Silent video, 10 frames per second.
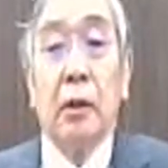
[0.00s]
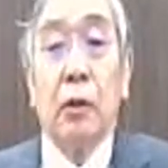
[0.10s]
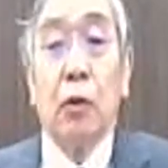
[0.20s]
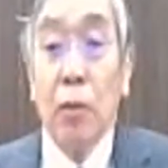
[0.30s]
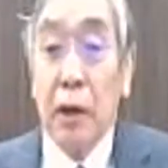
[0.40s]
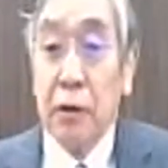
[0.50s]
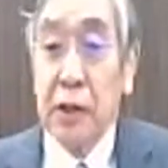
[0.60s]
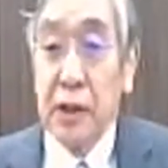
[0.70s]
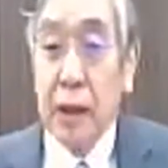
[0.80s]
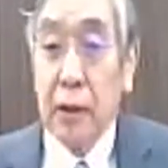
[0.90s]
Global
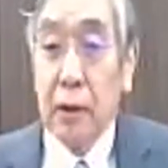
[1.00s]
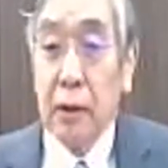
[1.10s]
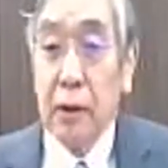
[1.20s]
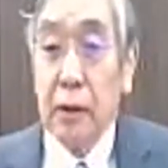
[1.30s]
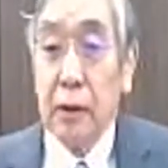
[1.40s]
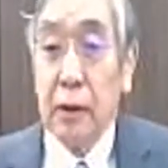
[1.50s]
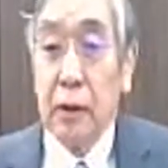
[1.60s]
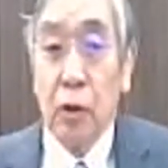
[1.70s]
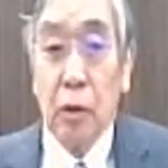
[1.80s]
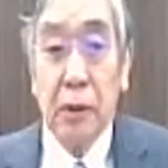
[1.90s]
Reset,
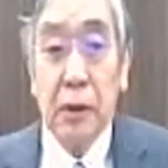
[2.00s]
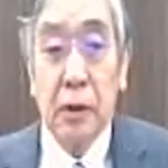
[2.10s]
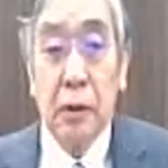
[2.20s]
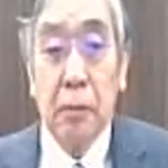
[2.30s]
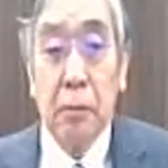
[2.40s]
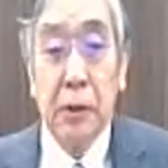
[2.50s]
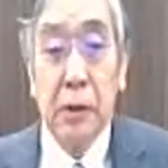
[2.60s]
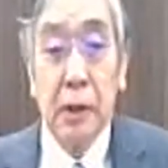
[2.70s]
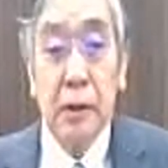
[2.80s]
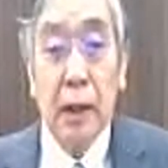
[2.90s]
Economics,
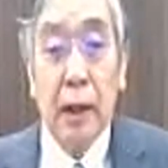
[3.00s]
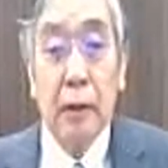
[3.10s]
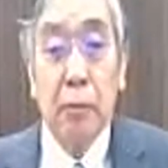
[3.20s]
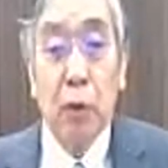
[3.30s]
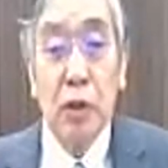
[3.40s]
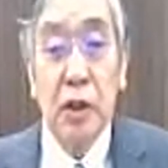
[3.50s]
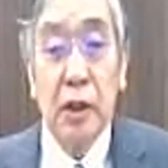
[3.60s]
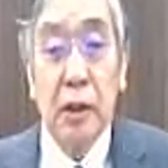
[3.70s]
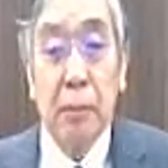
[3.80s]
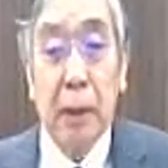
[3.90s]
Business, and Policy
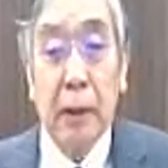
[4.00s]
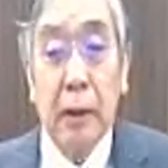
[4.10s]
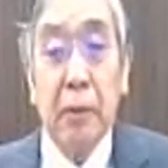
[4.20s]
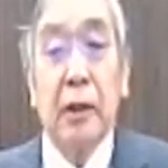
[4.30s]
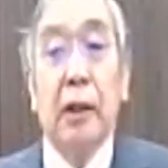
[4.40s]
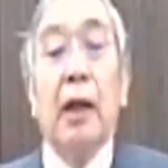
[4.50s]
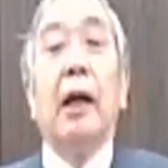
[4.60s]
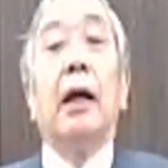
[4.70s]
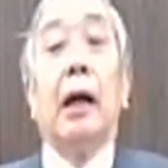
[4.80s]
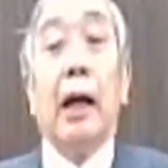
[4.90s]
in the Pandemic,
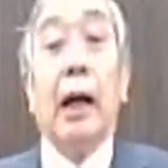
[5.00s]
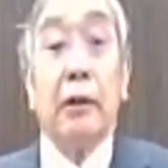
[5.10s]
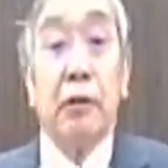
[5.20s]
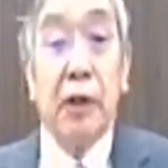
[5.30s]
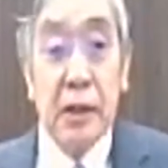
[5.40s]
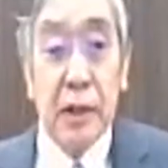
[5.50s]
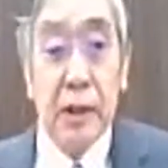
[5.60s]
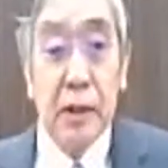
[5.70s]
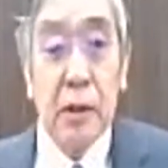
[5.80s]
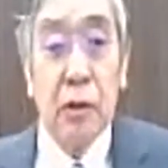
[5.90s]

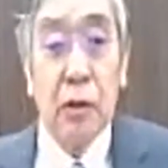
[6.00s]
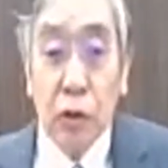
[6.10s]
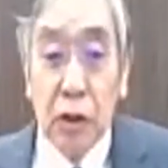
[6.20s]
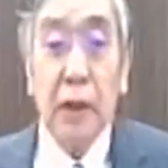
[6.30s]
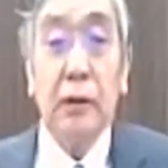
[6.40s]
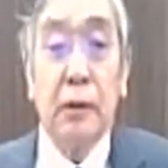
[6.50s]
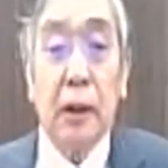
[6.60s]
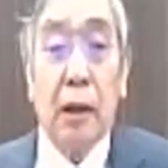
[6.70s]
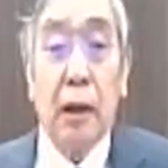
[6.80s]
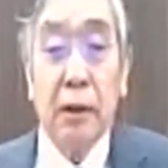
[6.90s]
addresses not just the
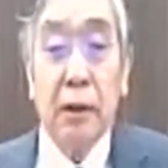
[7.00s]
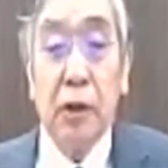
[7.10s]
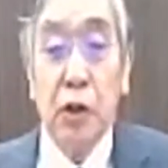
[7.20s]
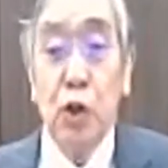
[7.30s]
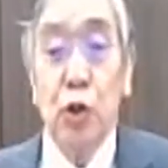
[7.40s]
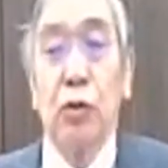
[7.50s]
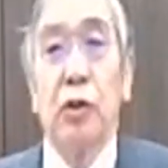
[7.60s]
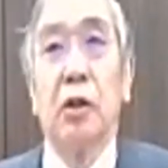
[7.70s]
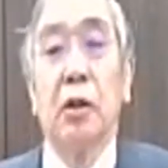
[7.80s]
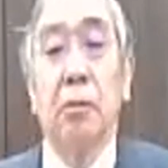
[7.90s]
current
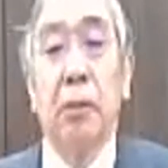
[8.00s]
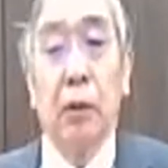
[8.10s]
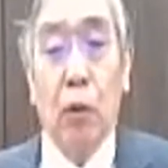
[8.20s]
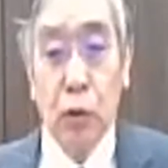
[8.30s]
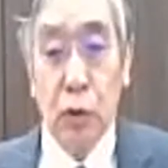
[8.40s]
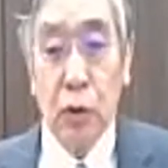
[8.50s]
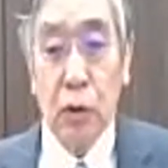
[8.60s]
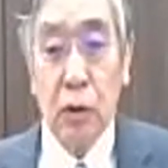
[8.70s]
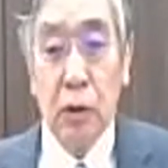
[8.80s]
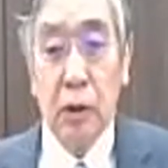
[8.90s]
issues, but
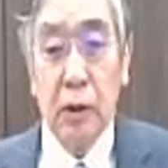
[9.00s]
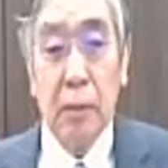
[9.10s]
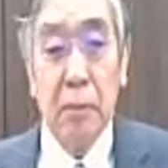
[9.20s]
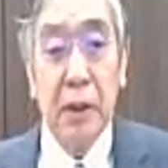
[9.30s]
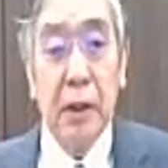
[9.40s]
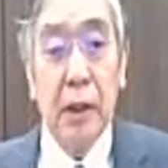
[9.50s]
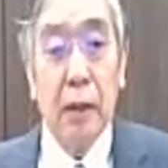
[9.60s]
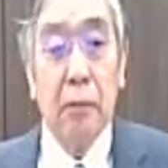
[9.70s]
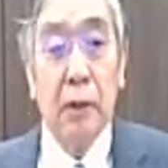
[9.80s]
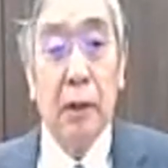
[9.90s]
also the
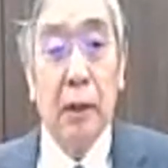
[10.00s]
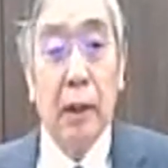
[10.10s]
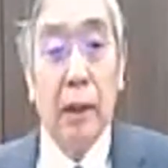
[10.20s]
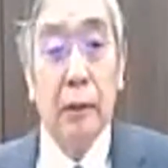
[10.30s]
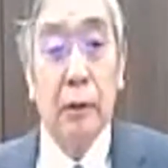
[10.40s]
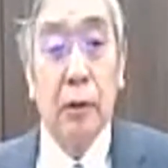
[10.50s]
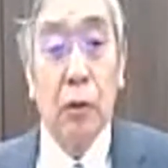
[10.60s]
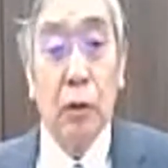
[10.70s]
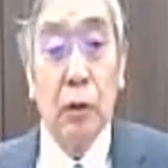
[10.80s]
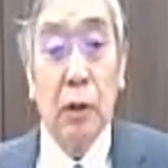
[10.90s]
medium and the
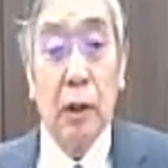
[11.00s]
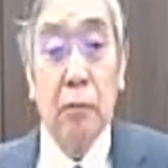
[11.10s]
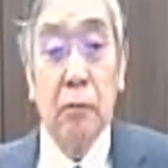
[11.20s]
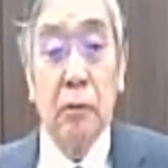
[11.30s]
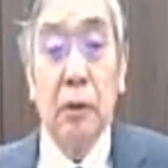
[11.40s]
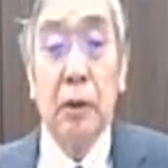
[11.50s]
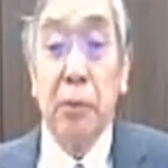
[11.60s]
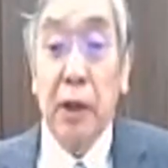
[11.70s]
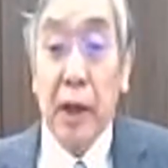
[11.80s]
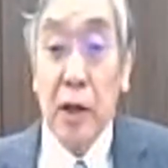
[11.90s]
long-term
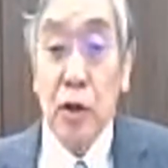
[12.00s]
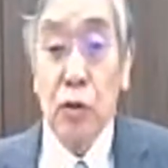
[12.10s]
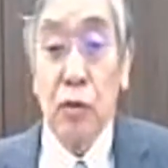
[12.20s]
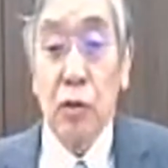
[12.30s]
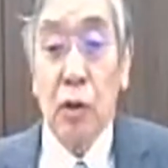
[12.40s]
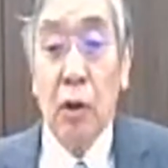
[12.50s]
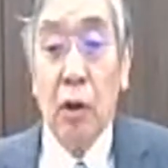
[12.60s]
implications